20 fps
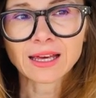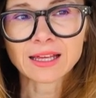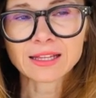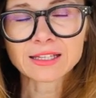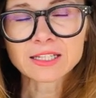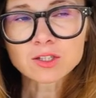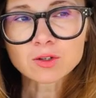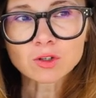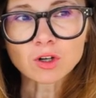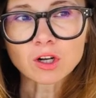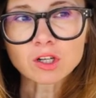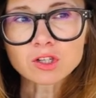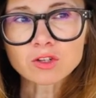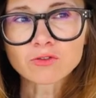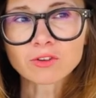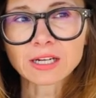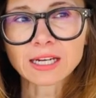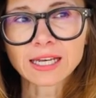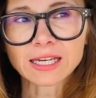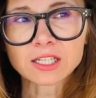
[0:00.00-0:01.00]
This could also
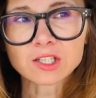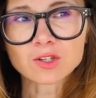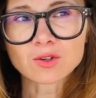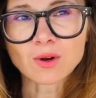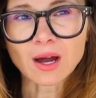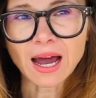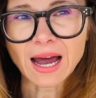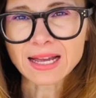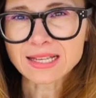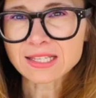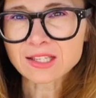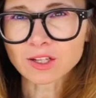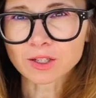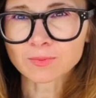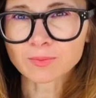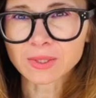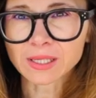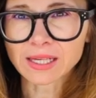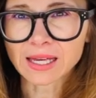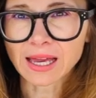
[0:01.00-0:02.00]
relate to us
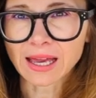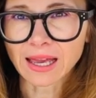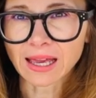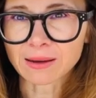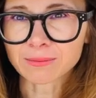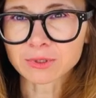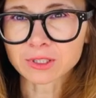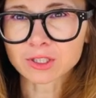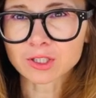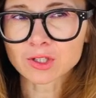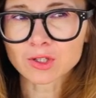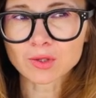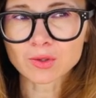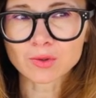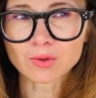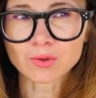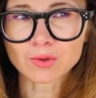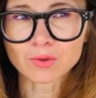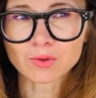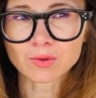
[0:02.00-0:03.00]
not being able
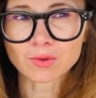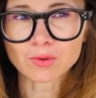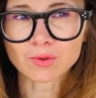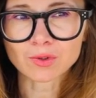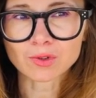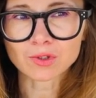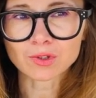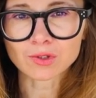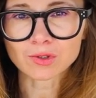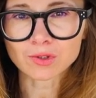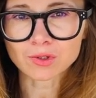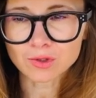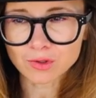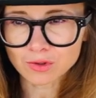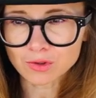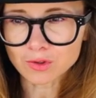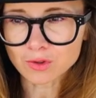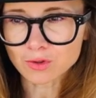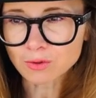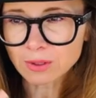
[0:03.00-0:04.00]
to
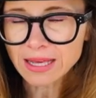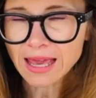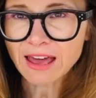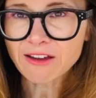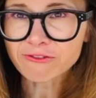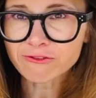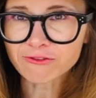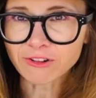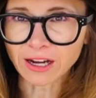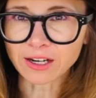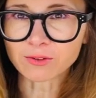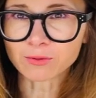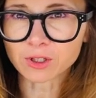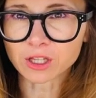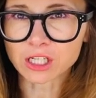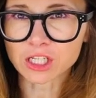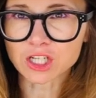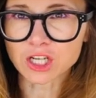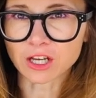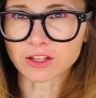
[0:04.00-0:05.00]
truly have fun with
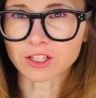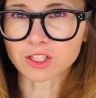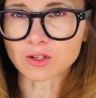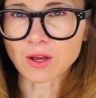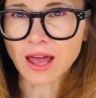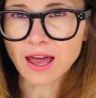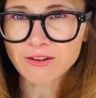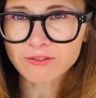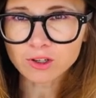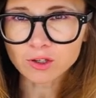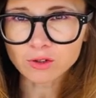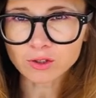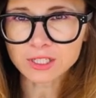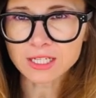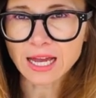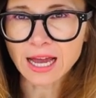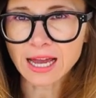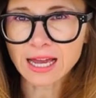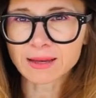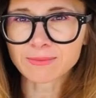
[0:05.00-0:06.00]
each other, to have a good
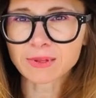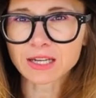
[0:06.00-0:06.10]
time.